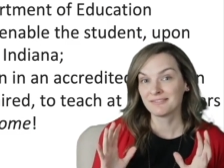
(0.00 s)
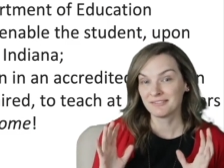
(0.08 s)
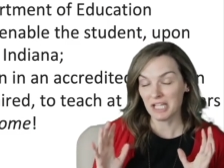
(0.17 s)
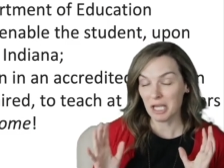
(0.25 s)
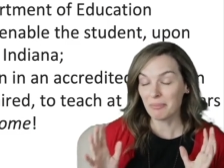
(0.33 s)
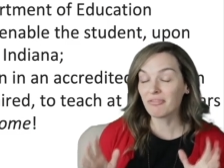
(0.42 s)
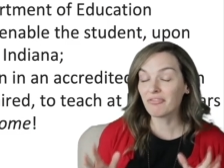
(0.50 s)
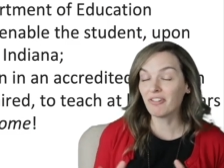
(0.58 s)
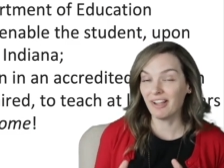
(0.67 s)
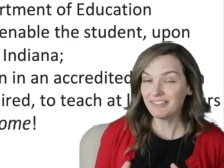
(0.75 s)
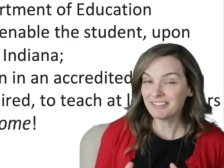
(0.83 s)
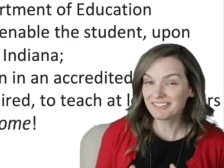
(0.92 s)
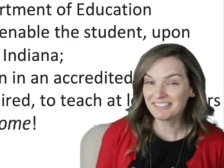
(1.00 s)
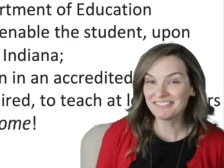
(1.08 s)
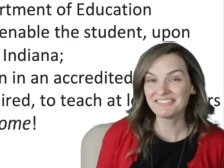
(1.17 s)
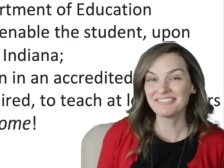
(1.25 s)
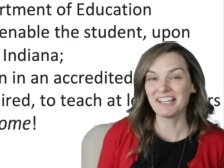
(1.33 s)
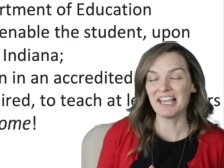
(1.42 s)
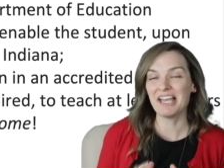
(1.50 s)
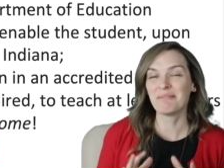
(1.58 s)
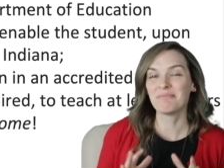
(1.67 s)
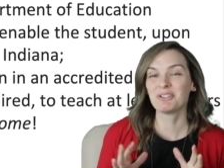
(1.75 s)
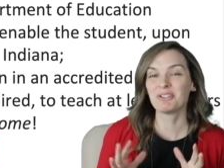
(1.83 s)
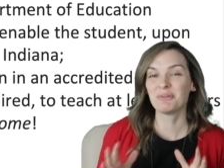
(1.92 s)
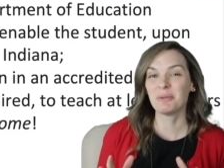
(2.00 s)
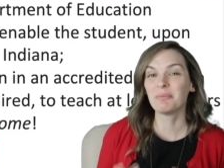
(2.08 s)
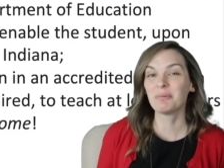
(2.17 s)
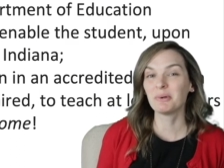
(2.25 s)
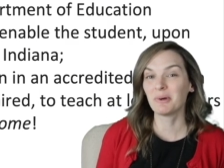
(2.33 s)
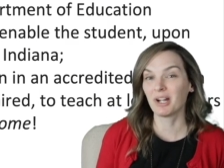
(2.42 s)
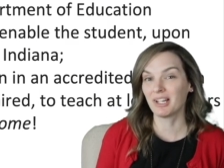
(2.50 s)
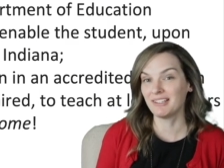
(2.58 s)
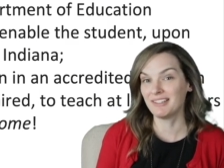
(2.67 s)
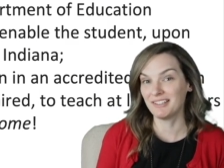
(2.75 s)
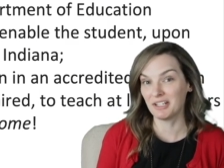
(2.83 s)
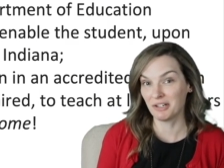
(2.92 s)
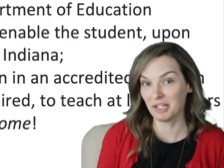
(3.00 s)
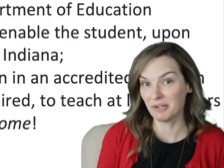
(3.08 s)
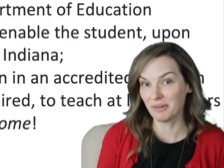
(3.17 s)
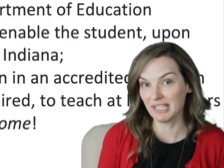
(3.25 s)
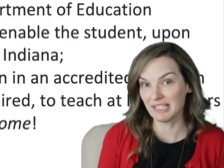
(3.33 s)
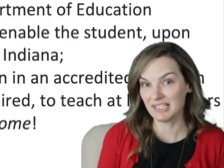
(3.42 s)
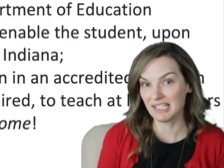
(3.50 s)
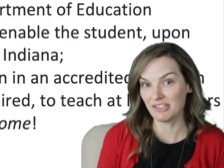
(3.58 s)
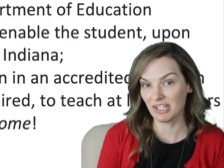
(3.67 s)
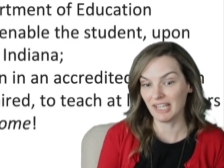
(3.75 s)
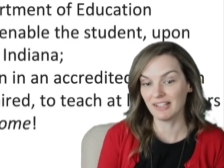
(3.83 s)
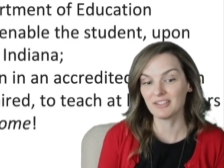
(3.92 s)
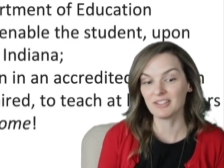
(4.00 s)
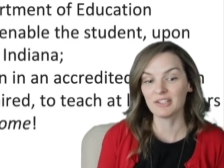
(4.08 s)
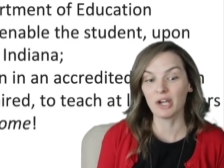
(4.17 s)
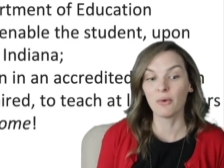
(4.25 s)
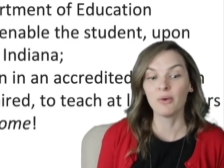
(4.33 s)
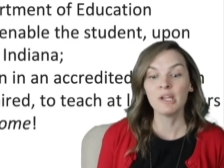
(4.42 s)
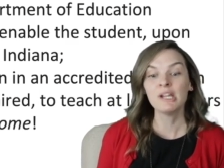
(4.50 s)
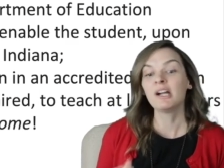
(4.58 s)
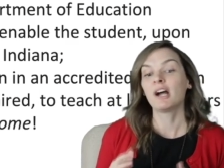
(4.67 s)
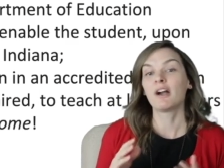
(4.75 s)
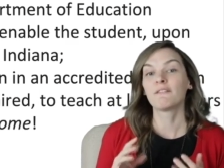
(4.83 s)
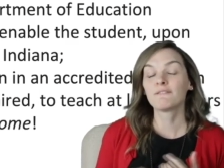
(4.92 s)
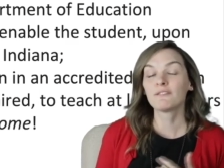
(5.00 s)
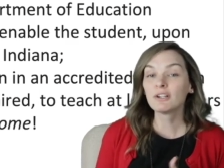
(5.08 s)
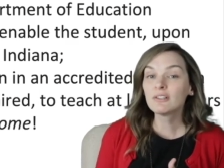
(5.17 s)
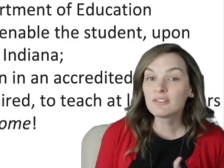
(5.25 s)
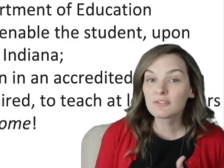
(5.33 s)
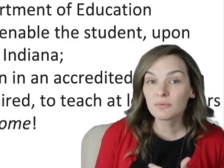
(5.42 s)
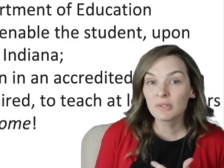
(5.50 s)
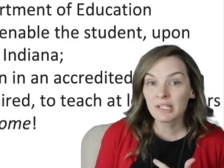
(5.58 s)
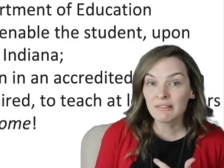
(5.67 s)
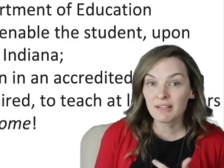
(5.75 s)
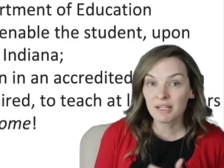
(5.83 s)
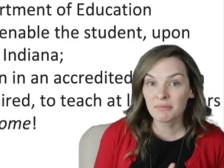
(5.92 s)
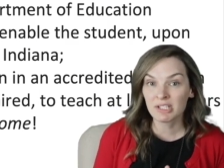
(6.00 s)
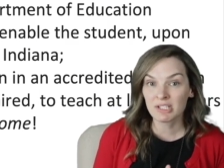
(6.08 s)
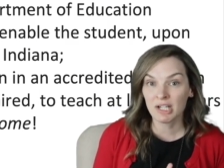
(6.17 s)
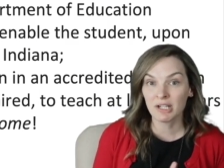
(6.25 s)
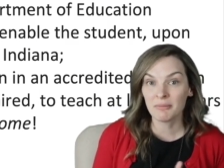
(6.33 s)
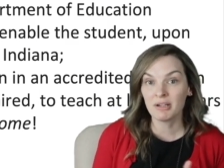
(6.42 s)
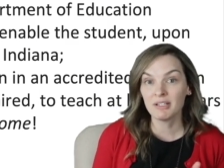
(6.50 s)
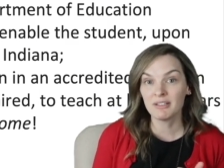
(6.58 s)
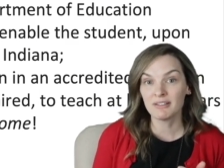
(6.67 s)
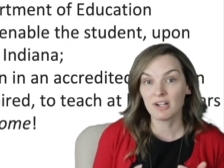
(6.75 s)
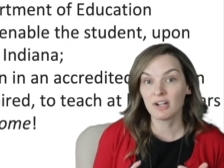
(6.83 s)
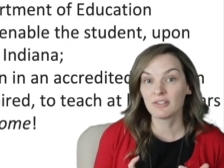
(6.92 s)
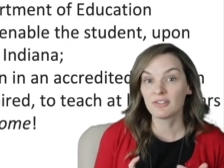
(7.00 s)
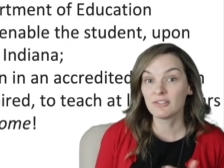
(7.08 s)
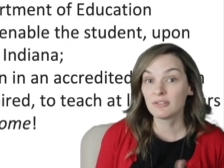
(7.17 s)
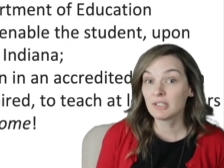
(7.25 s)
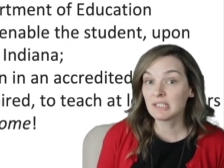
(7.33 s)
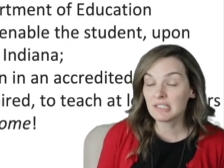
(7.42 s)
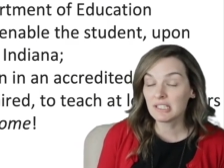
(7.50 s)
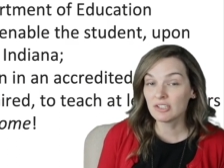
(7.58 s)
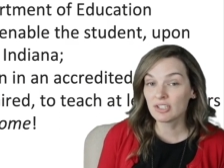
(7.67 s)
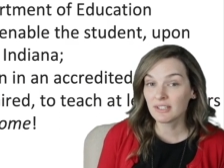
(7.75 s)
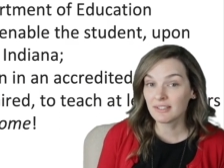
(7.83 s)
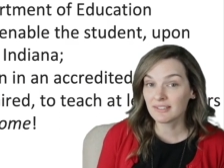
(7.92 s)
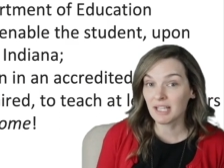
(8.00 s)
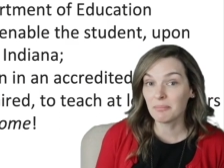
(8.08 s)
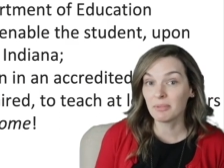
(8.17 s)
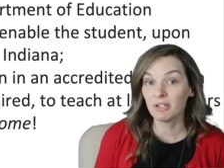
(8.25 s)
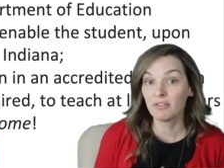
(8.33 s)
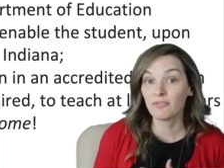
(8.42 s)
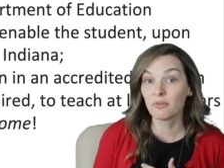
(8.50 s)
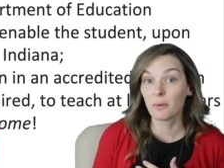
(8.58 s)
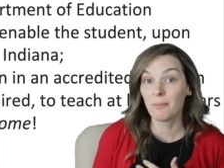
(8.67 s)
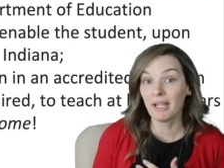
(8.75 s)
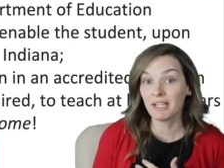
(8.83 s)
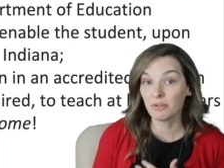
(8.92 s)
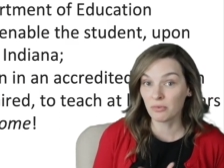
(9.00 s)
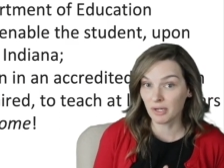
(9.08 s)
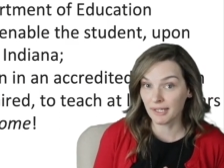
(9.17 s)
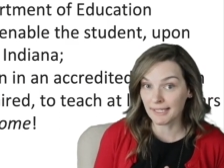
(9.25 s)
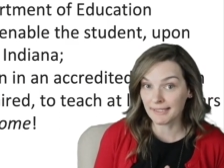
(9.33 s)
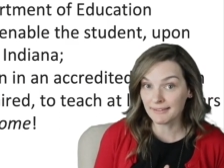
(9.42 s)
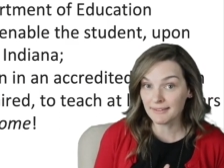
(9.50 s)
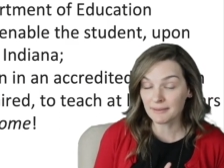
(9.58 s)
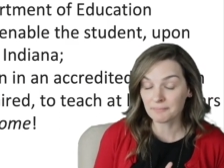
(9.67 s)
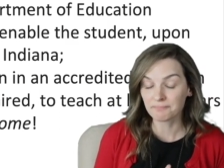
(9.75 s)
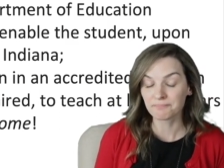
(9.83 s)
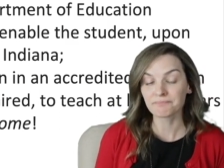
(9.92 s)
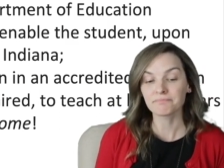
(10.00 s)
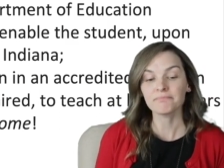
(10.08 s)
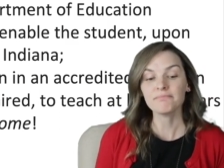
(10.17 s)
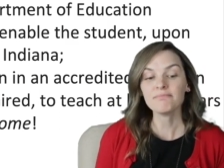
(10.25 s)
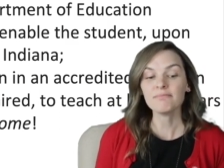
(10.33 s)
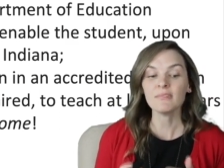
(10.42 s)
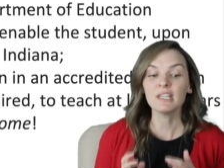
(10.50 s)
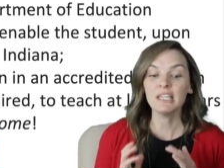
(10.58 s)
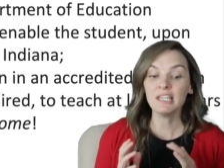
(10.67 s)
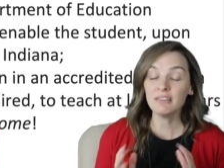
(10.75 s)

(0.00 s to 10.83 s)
up front to people who are considering going into teaching. So our first one that I'm going to talk about is our student teaching stipend for minorities. In the